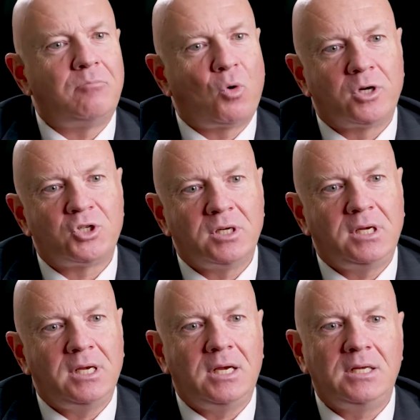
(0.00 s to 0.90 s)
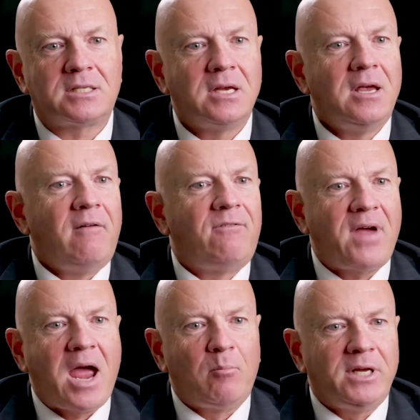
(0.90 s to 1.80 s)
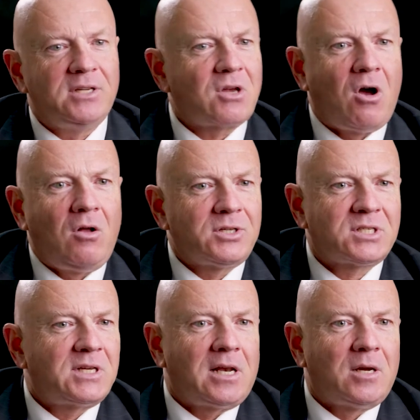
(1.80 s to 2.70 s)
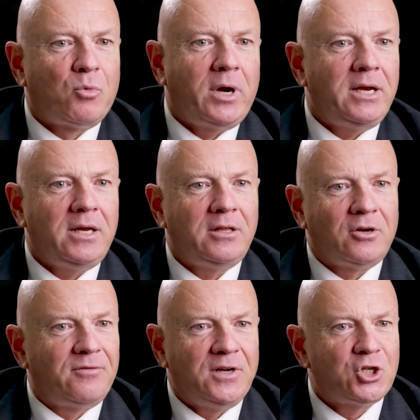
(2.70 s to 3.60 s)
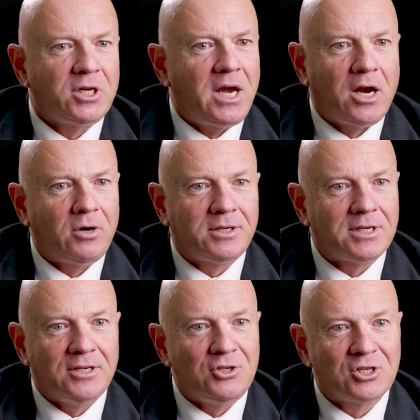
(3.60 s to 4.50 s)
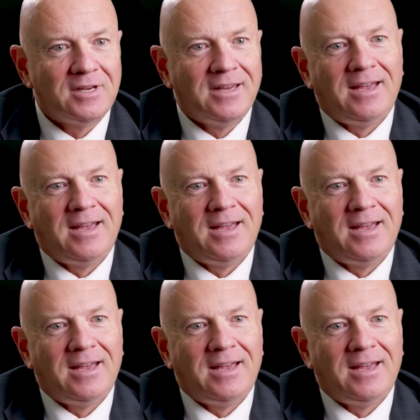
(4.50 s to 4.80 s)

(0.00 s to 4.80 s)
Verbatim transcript: Portuguese families all celebrating their fishing heritage.